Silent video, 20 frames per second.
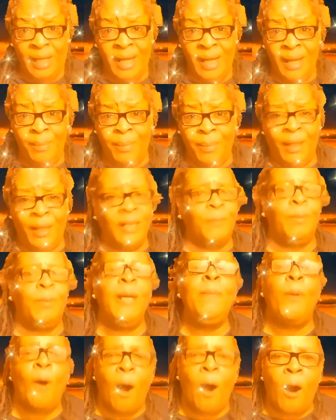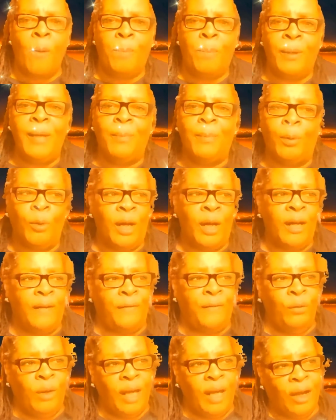You understand? Because people are
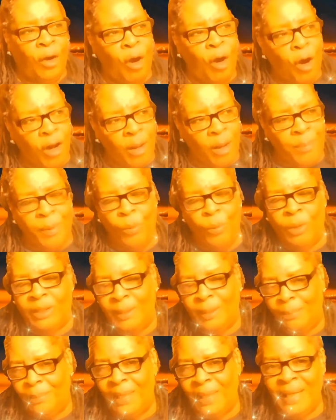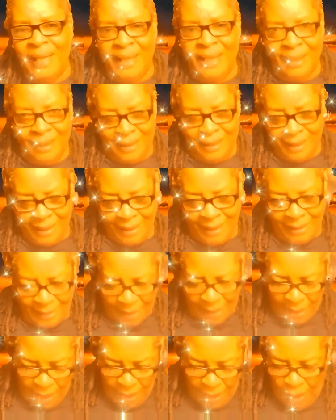people, and if you get caught up in what the media
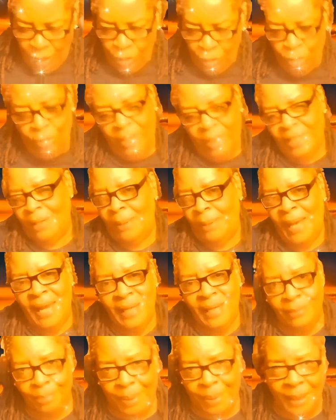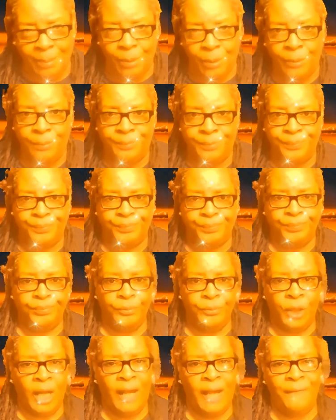does, you'll end up hating people.
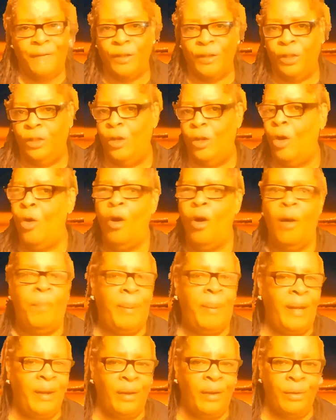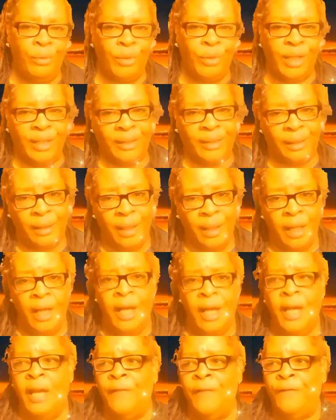Okay, for no apparent
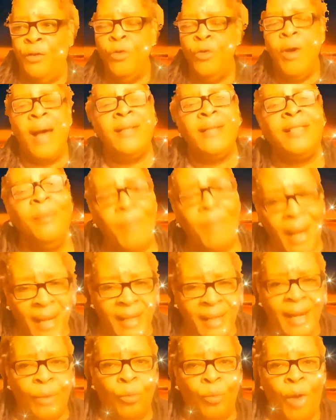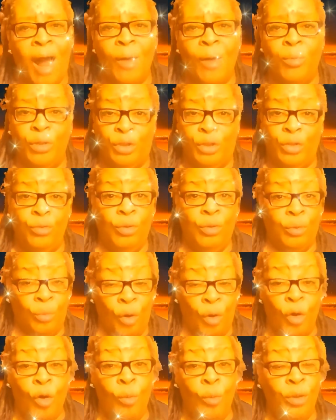reason. If you got somebody that rock
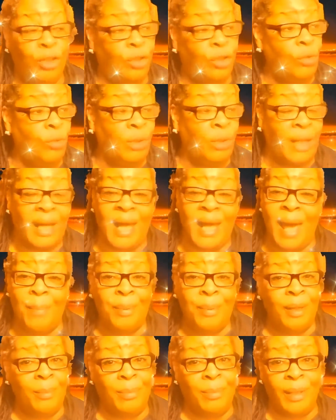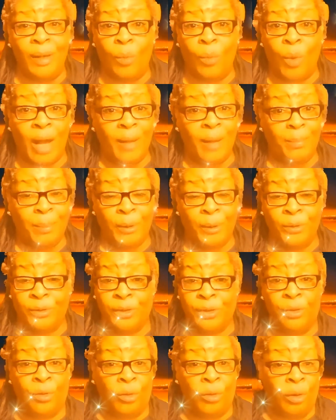with you and roll with you and they happen to be a
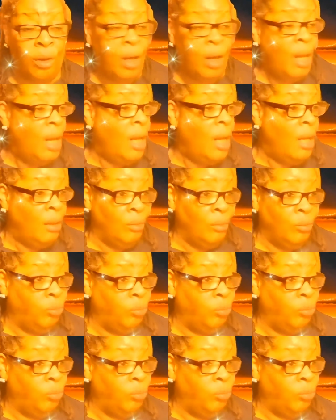white person or